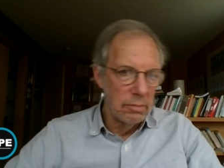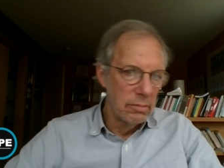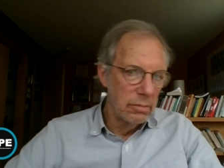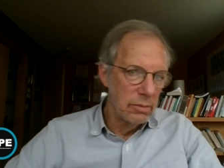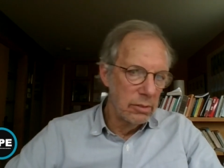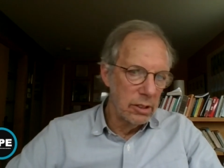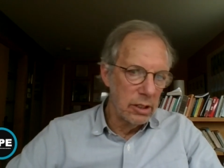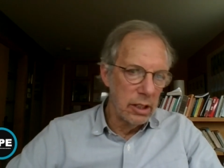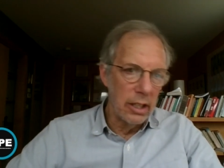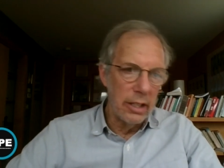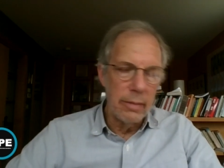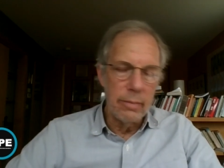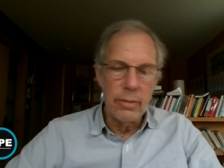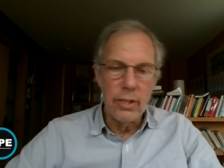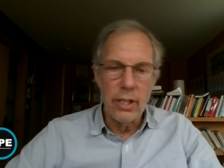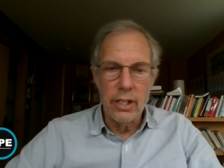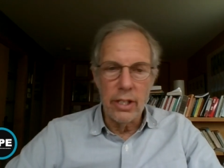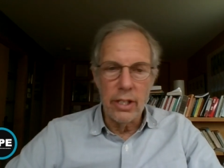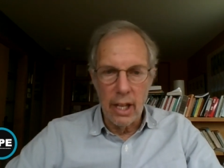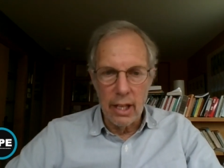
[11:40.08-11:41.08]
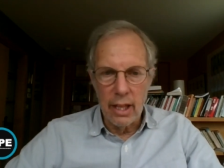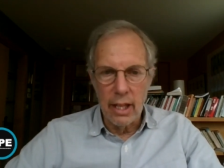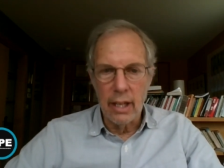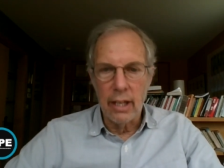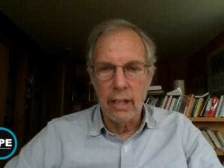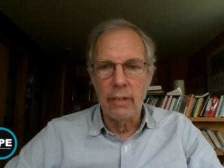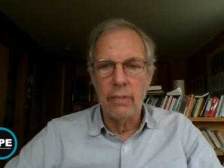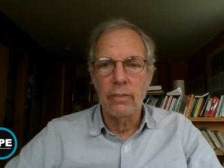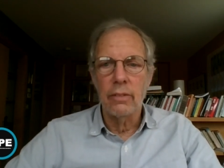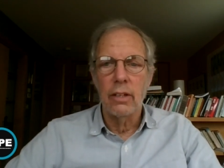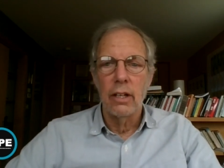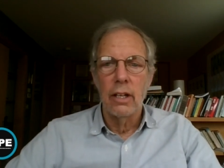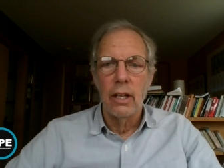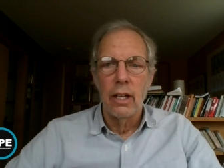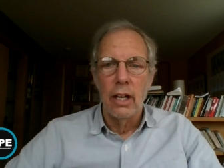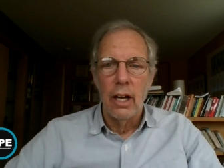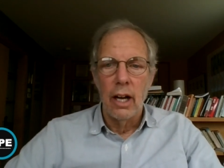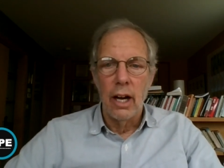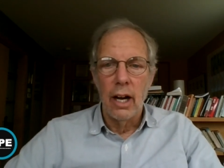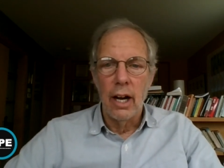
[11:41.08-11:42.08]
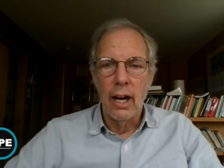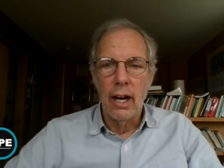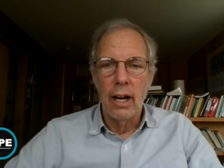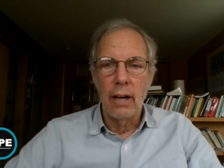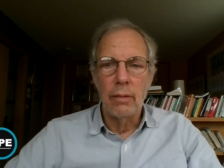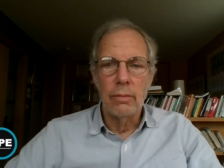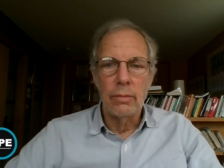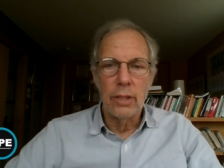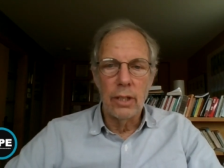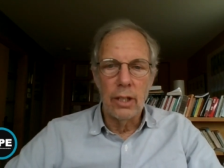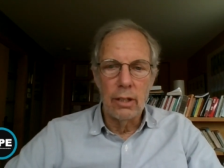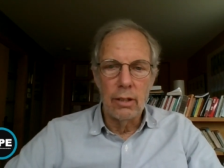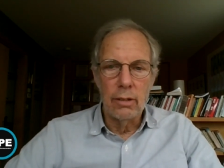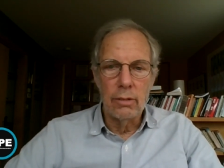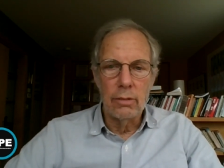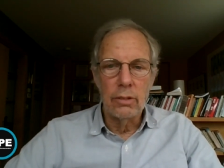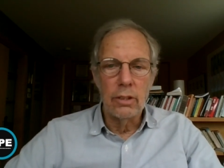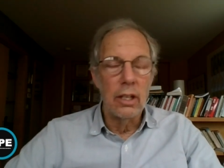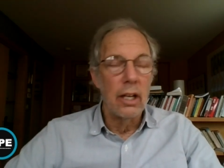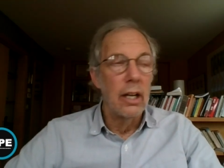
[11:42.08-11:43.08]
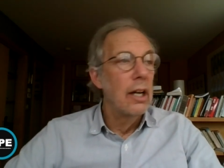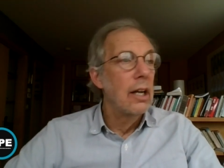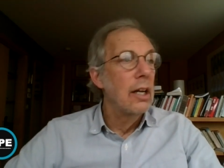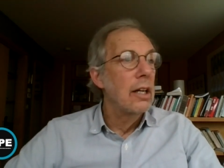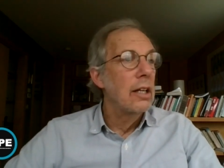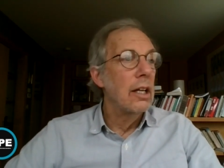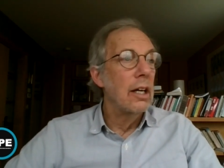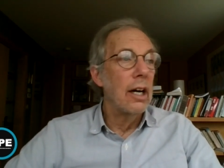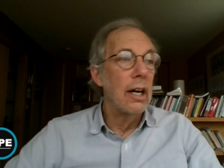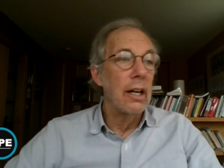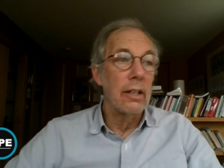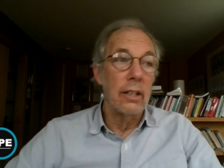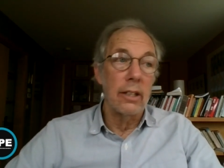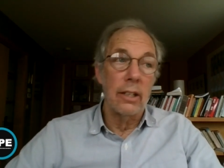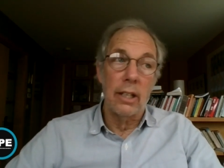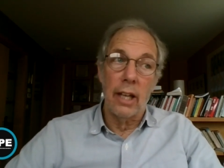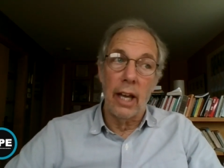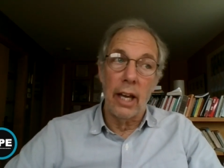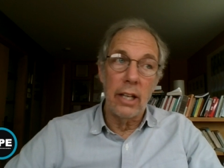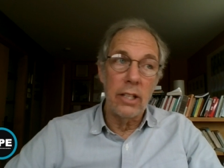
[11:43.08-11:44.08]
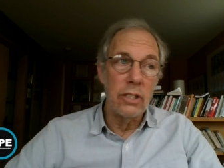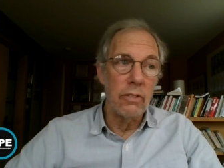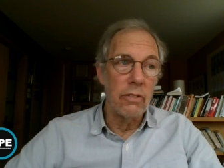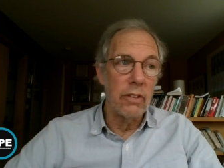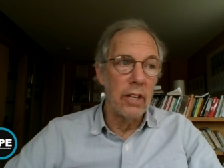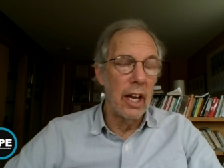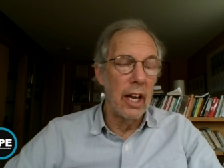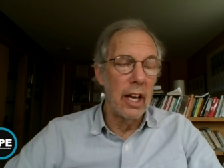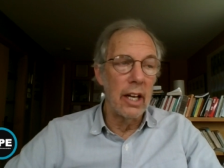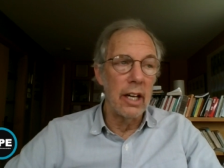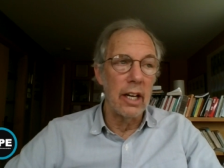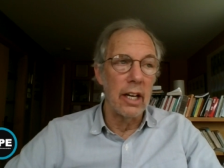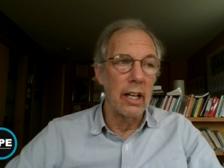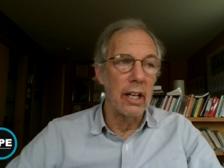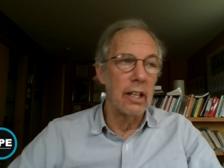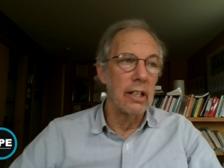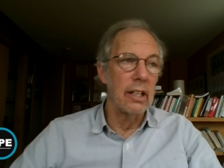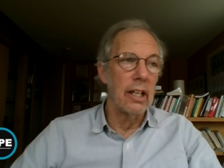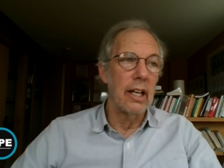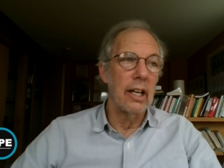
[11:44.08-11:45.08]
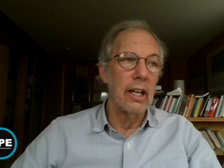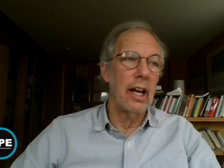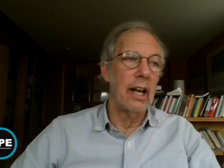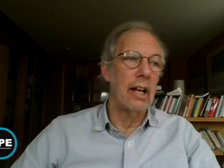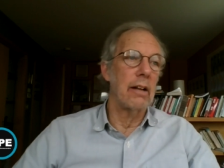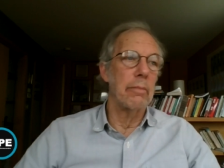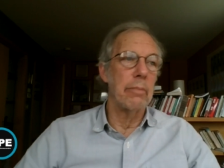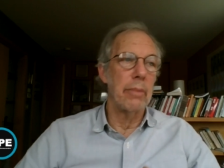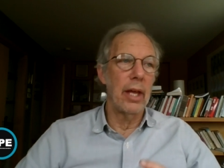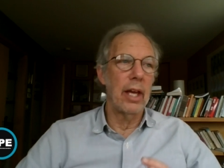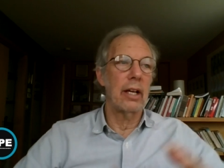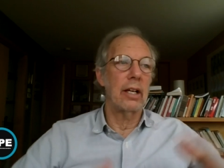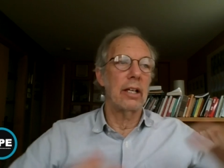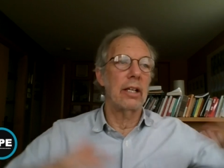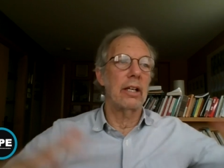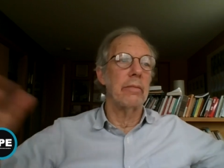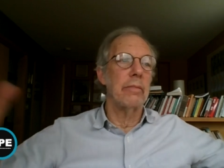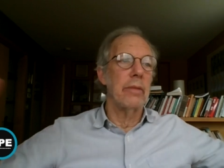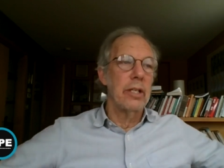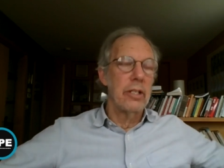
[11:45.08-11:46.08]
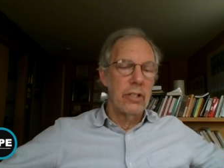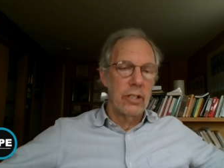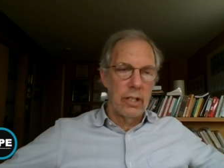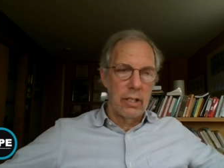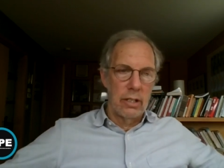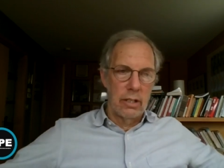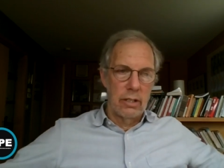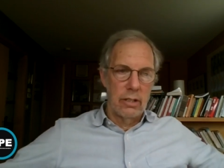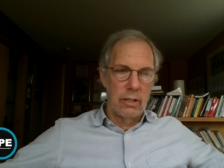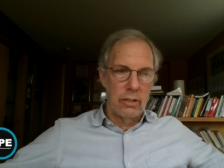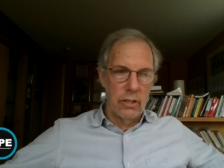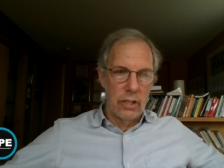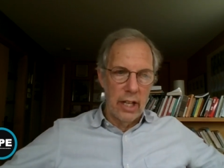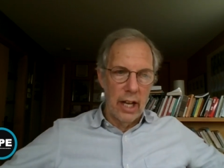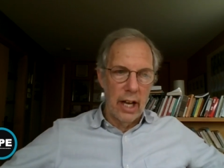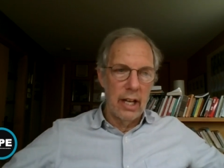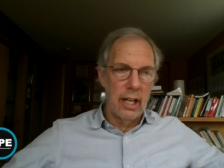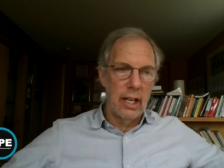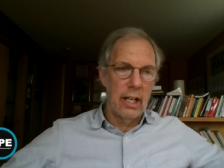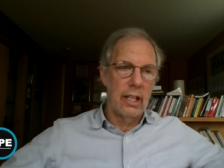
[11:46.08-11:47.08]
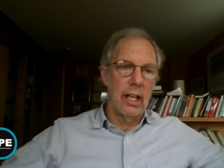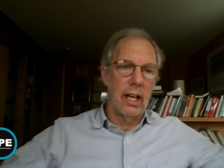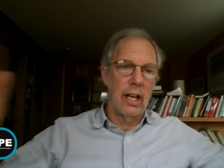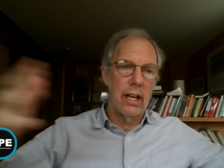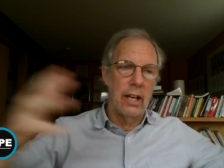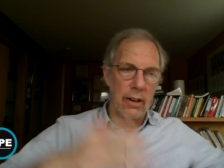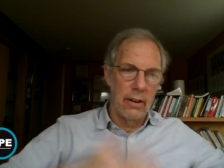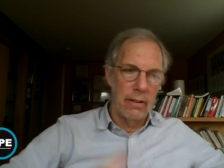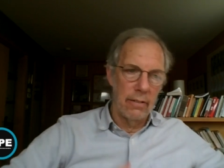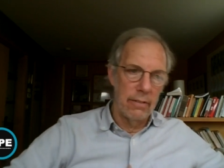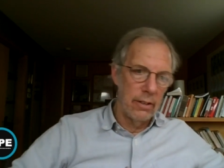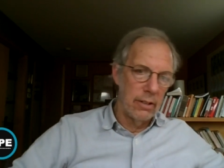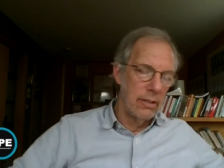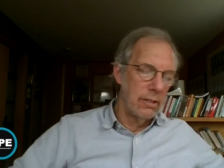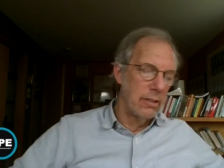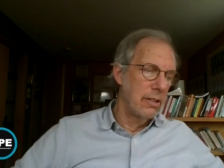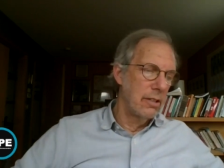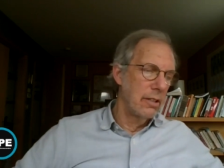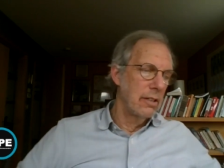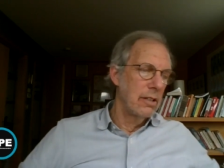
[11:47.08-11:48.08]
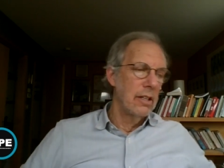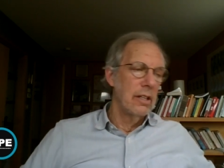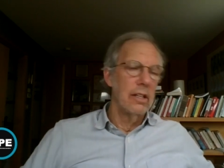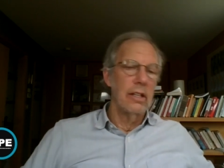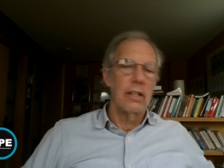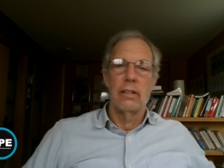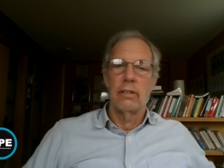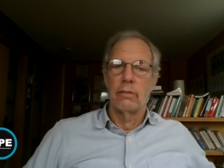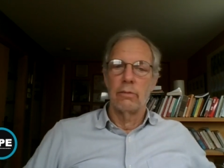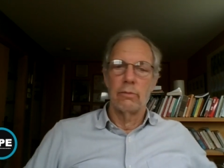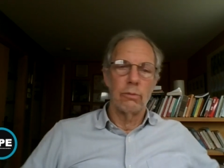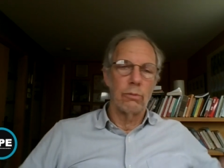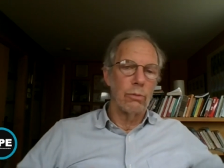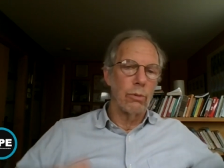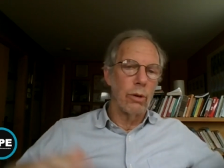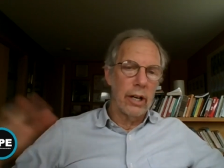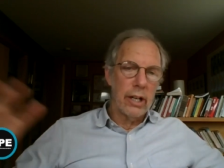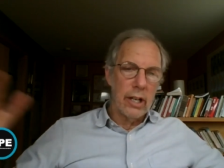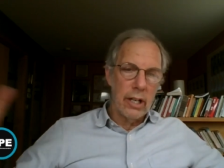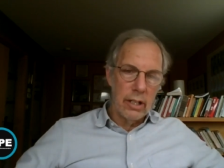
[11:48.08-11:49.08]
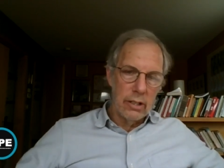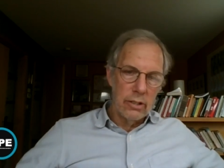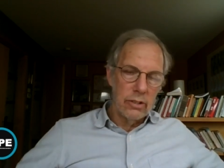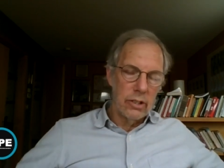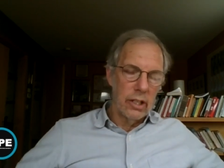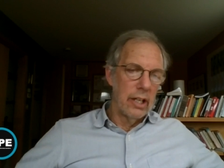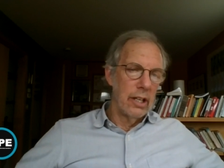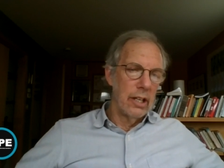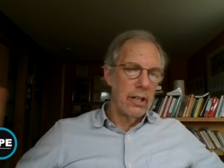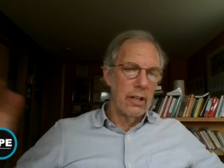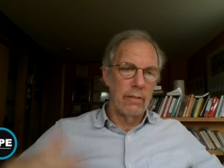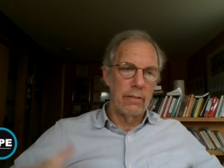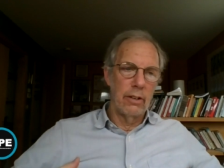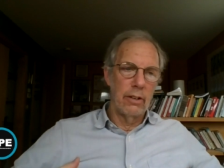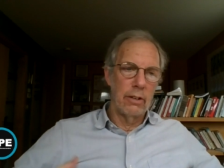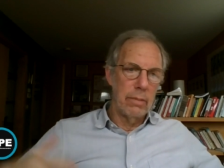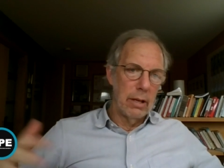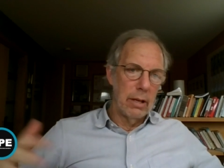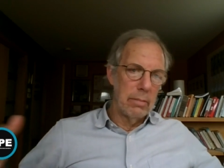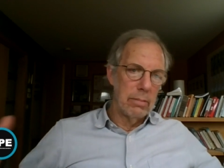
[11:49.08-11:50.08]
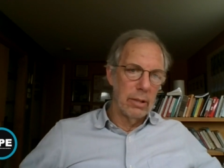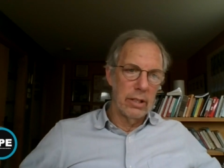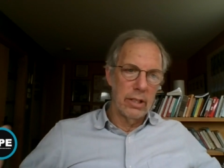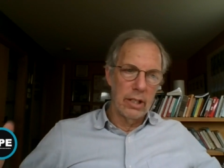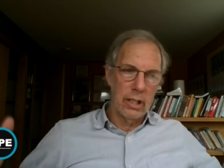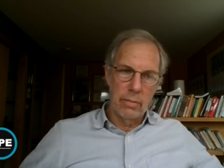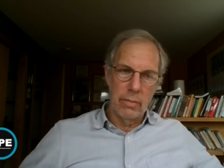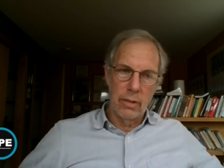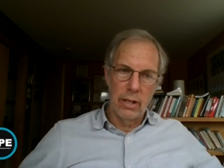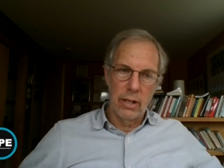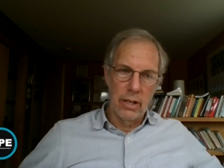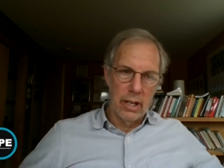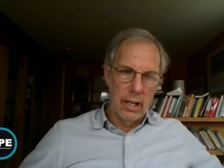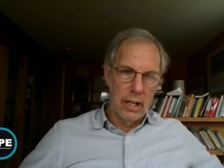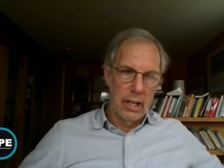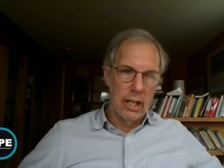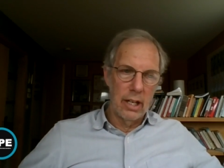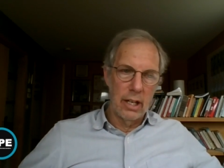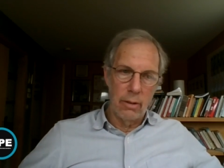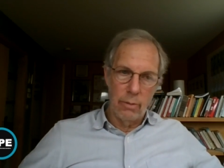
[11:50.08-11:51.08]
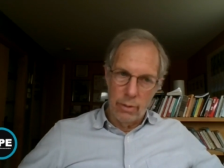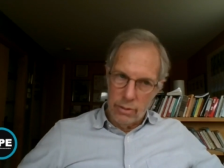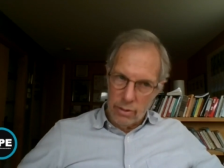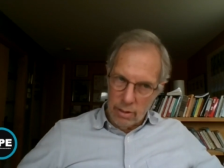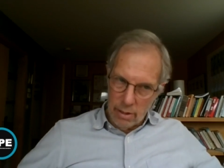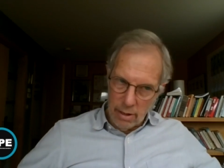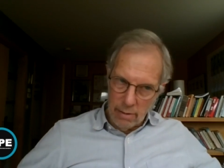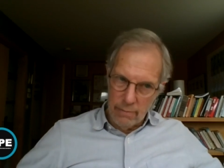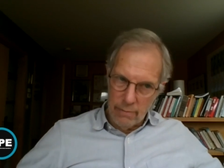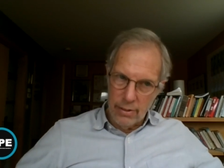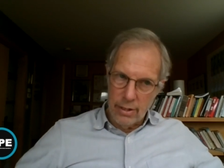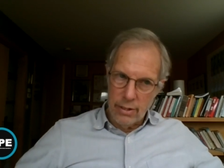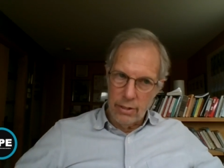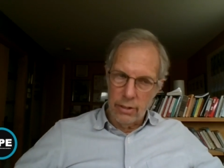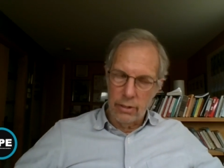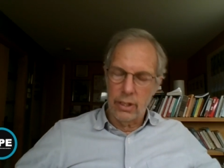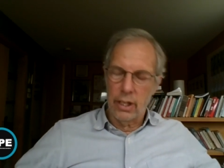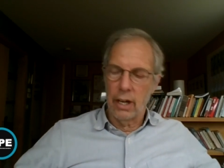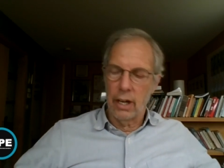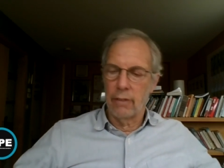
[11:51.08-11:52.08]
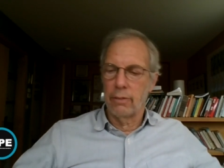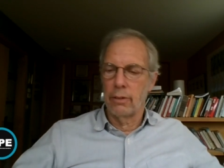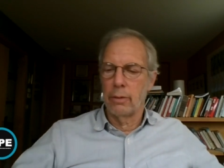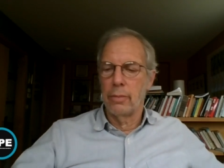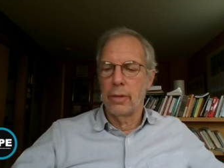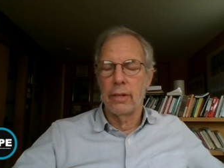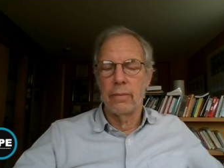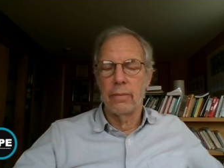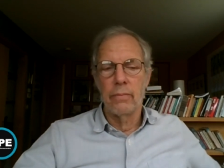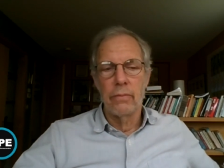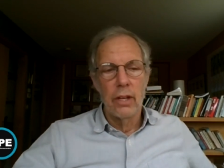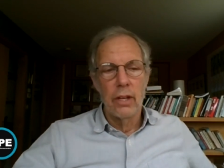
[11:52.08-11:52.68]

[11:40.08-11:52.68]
slim to nothing. Um, you know, uh, the case of Canada, they had a big commission study. They interviewed workers, they interviewed people in the community. It was an official government